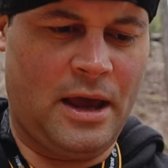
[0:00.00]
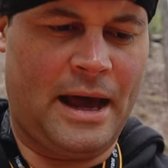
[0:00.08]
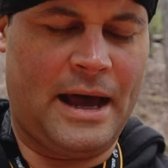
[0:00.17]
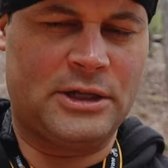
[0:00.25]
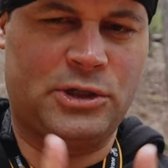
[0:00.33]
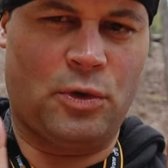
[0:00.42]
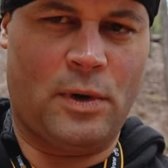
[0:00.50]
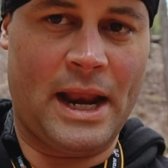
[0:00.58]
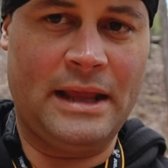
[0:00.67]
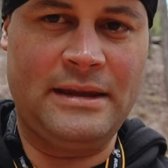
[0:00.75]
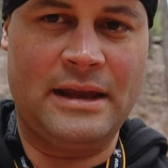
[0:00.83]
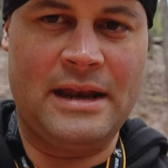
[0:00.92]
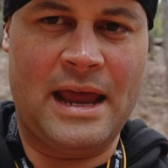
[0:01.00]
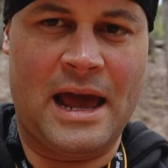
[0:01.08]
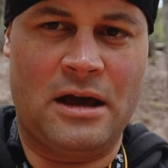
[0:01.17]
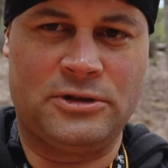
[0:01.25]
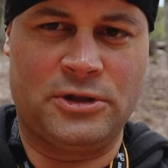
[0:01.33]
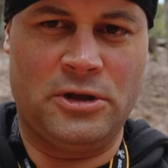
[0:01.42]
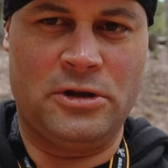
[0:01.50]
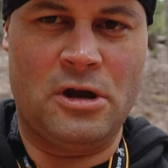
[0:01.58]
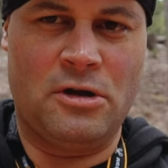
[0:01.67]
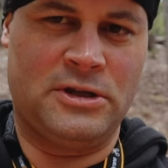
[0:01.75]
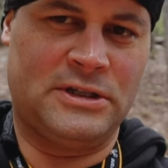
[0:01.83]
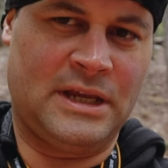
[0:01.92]
Uh, so what I did now, so you
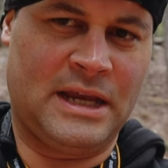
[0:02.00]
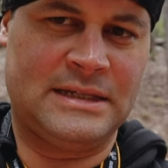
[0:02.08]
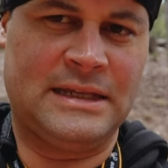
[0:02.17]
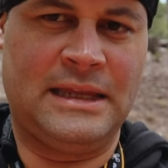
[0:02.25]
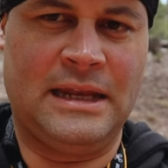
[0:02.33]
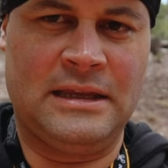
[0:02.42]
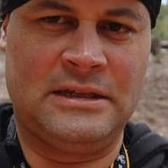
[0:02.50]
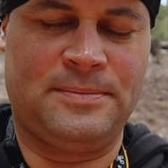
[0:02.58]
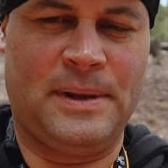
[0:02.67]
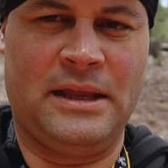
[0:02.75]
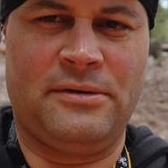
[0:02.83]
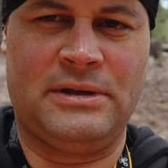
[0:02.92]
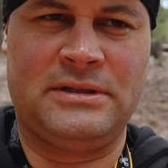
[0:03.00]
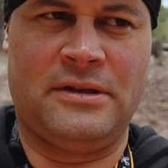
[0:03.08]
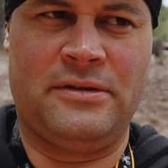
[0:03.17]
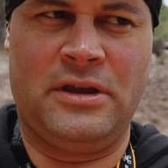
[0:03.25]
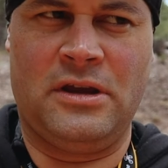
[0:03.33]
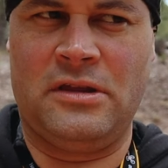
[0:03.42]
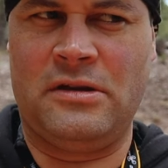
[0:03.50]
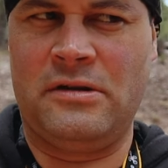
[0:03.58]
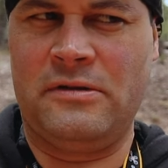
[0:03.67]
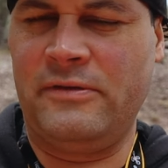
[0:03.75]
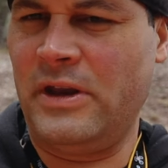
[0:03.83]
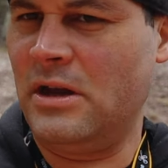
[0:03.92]
know, just in case I didn't display the rest of the
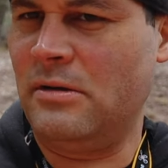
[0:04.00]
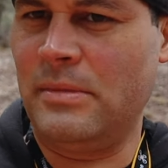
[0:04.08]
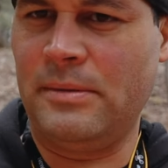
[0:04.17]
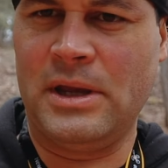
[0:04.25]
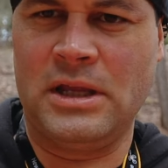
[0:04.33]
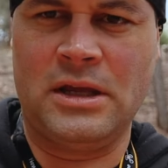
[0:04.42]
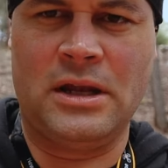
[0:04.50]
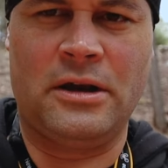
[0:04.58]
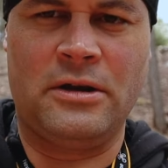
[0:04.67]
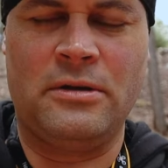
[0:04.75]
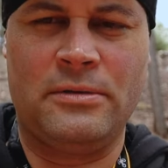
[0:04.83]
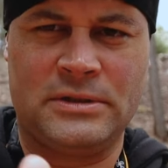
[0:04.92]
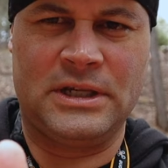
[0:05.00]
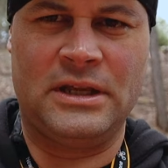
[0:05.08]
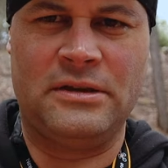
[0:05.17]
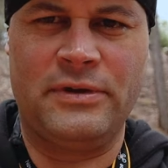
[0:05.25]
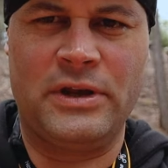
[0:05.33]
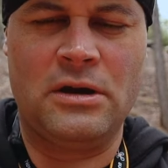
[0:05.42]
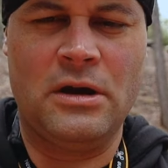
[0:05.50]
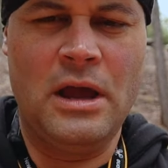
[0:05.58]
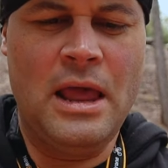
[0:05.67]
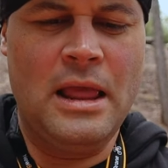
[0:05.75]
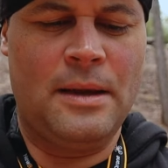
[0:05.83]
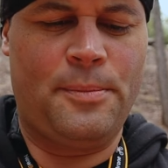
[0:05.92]
other video, maybe I did, I don't know, see in the video.
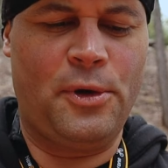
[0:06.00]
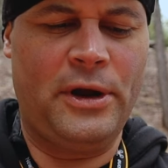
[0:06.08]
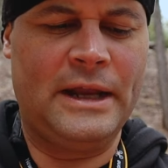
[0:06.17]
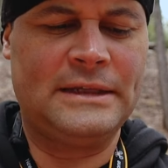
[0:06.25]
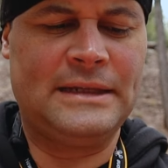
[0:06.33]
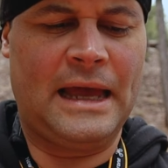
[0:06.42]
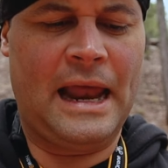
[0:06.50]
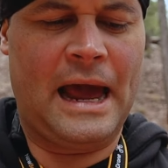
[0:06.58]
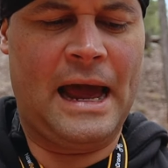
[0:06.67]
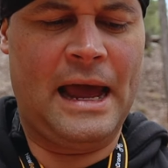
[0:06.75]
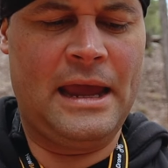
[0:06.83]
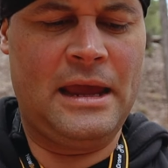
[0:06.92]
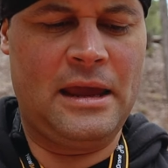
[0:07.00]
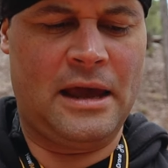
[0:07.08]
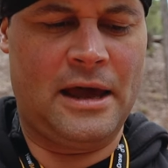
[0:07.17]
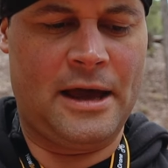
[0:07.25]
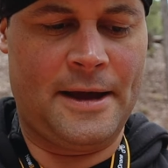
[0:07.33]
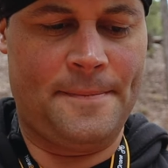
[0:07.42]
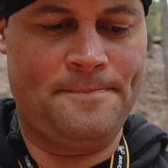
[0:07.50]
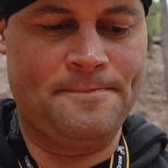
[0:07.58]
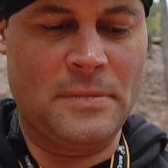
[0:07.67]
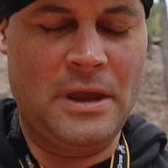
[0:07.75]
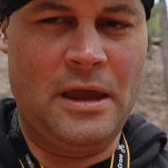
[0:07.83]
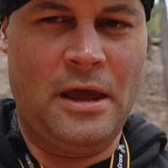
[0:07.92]
The point is that I um,
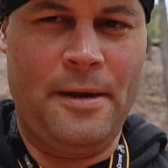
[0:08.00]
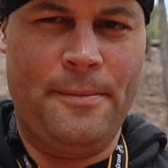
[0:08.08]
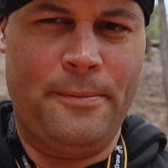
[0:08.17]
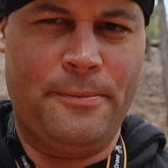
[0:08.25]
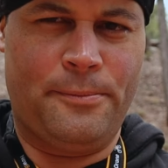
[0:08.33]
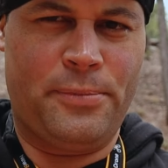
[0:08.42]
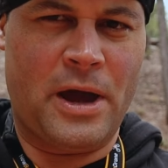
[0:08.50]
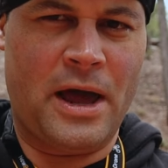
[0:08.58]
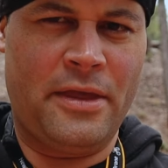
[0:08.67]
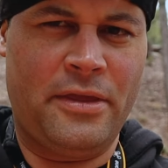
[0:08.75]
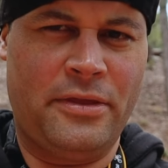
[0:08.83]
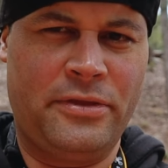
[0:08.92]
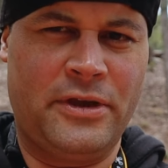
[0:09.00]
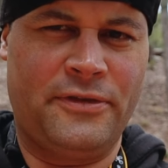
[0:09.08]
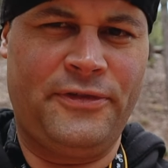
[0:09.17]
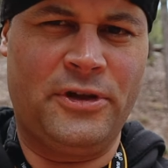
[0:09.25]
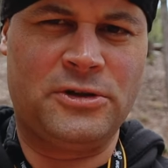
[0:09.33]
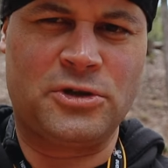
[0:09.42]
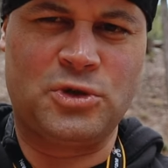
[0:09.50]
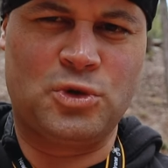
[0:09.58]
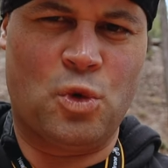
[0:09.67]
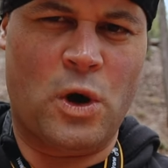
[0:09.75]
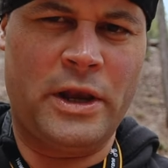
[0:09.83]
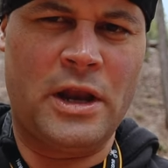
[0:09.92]
brought the filters
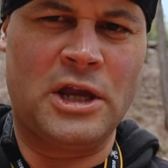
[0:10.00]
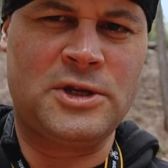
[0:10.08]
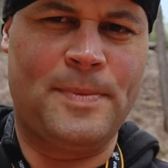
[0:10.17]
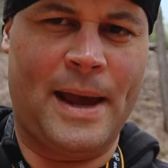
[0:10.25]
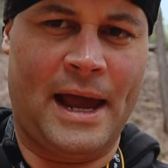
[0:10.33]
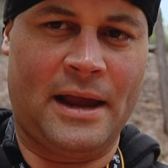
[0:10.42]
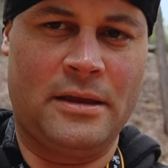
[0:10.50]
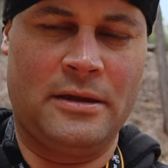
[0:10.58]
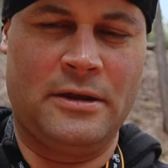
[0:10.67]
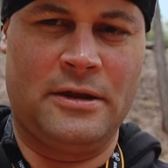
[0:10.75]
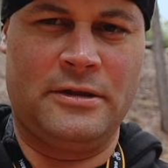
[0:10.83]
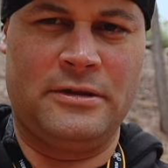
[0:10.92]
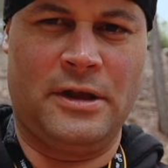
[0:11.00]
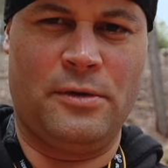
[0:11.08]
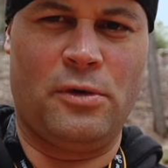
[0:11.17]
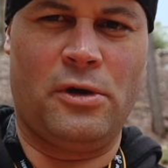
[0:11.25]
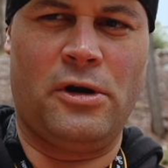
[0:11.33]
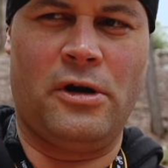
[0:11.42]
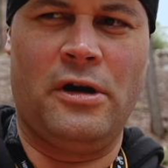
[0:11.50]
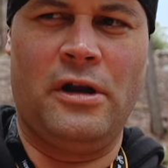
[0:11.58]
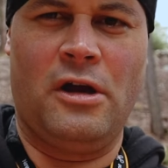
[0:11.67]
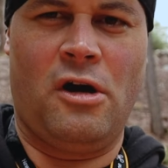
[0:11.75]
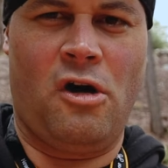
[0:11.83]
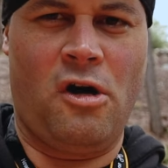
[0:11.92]
one notch back. They were
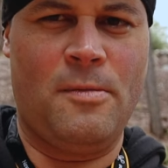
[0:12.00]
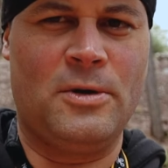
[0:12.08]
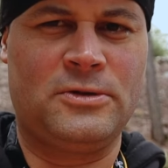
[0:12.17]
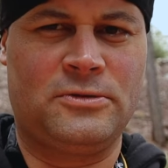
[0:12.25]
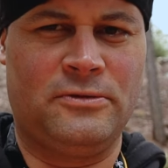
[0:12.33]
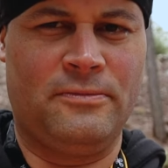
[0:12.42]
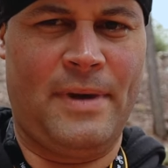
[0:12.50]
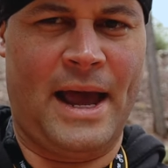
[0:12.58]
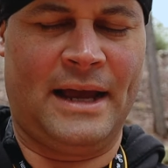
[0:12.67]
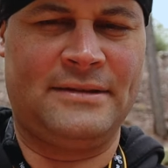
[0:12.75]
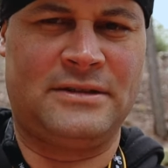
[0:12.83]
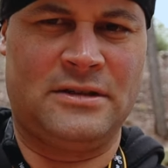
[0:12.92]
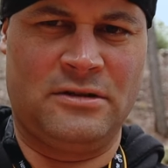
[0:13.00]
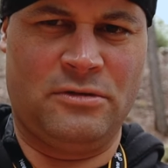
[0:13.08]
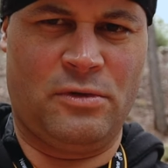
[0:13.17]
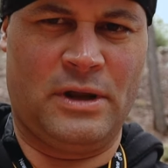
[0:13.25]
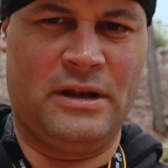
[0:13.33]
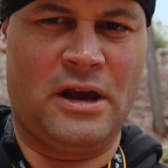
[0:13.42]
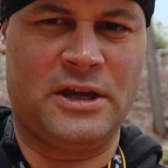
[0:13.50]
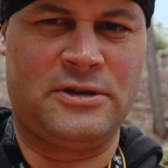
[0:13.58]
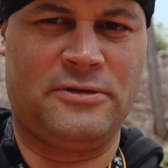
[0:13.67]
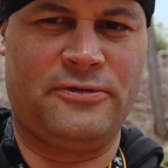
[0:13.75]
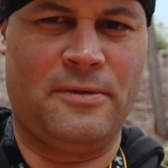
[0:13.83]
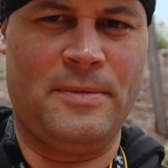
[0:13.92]
almost maxed, one
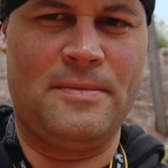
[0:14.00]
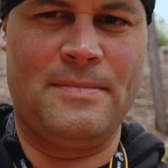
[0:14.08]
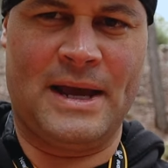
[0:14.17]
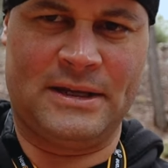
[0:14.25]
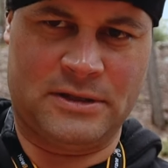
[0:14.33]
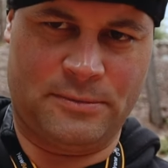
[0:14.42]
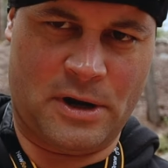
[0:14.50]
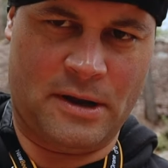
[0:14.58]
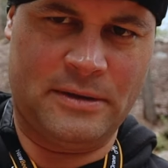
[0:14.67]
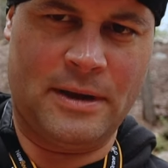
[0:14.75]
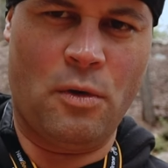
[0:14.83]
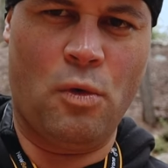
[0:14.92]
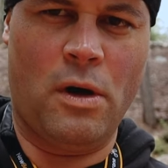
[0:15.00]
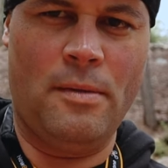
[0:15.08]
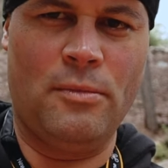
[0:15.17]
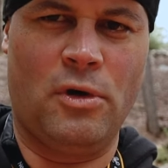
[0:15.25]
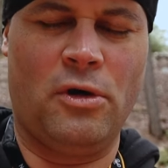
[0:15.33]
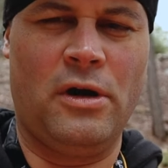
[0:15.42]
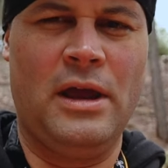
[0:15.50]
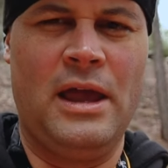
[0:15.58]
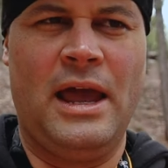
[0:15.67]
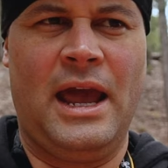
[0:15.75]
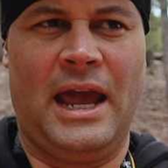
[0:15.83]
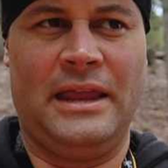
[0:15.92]
notch from me, maxed. I brought them down one more.
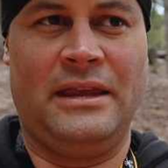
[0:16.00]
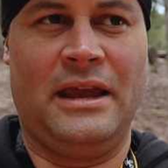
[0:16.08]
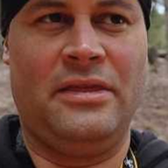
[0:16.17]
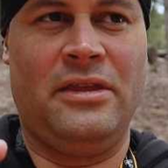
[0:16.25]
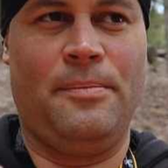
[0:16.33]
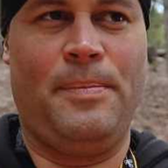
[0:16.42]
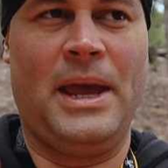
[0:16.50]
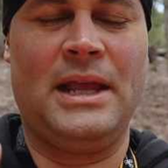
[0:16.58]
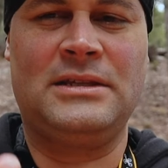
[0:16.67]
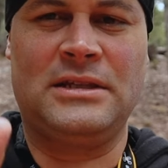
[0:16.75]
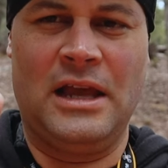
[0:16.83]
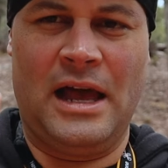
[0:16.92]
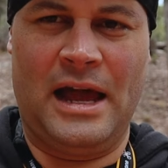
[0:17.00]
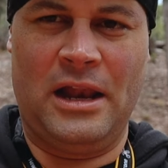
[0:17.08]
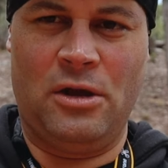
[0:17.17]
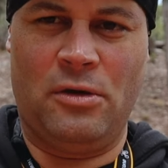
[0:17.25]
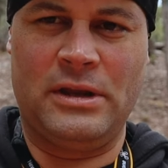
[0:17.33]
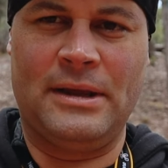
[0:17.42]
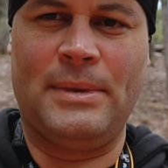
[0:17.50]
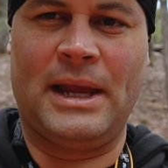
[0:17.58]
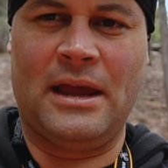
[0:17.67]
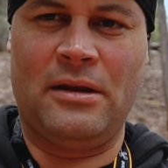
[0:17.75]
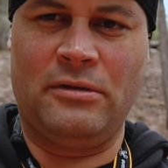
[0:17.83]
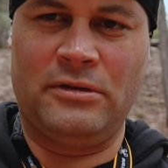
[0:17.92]
And then the PIDs, I lowered them
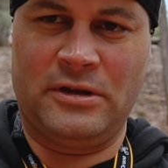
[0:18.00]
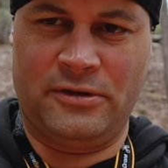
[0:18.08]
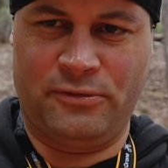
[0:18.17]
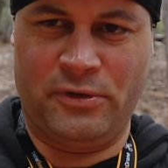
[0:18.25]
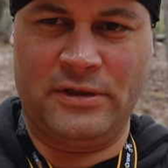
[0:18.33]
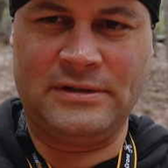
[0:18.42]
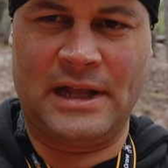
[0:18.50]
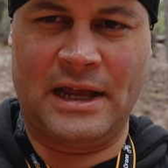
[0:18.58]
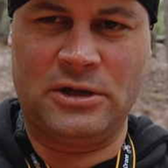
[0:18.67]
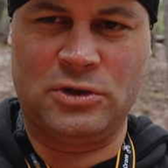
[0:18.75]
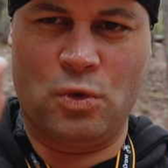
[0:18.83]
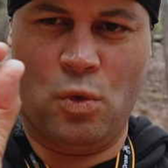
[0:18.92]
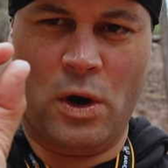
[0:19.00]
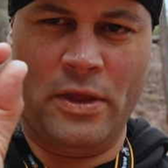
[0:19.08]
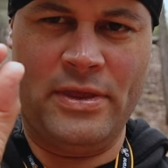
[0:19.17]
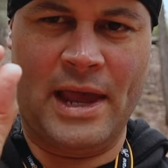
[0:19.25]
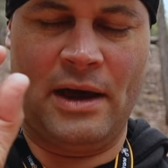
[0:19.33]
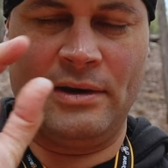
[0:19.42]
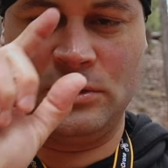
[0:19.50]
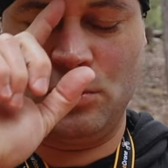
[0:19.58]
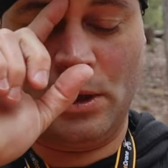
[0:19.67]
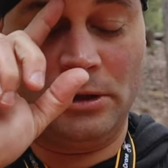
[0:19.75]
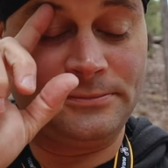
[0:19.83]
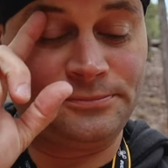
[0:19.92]
again the, with the sliders, one down as
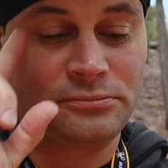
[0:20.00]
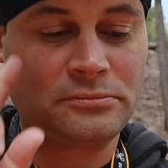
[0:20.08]
well.